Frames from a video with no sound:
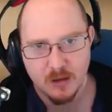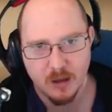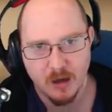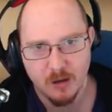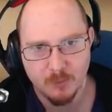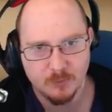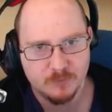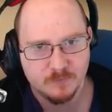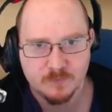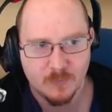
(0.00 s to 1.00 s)

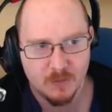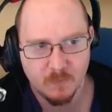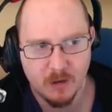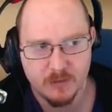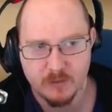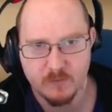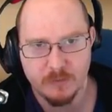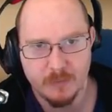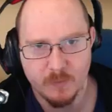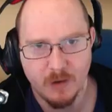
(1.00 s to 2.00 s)
It works
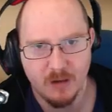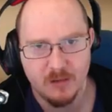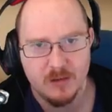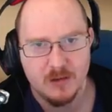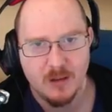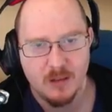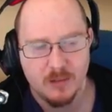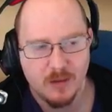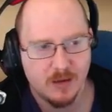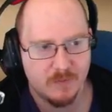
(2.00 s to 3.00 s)
extremely well.
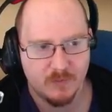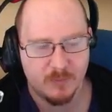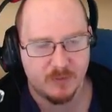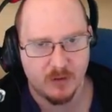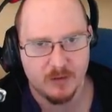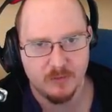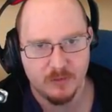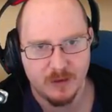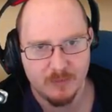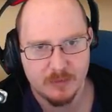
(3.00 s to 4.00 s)
Their D.Va will be trying to do the
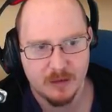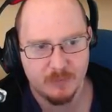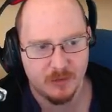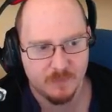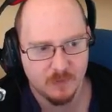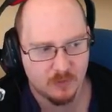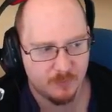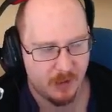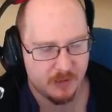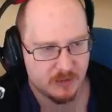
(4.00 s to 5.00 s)
same thing, but if you just
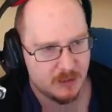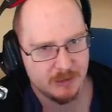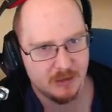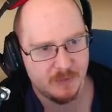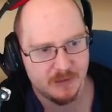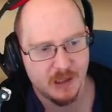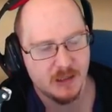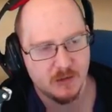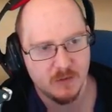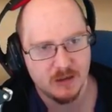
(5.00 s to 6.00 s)
bide your time a little bit and
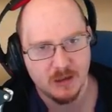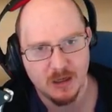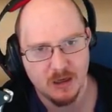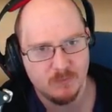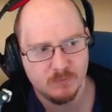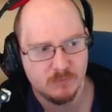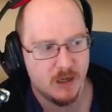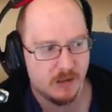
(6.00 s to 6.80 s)
then do it, yeah,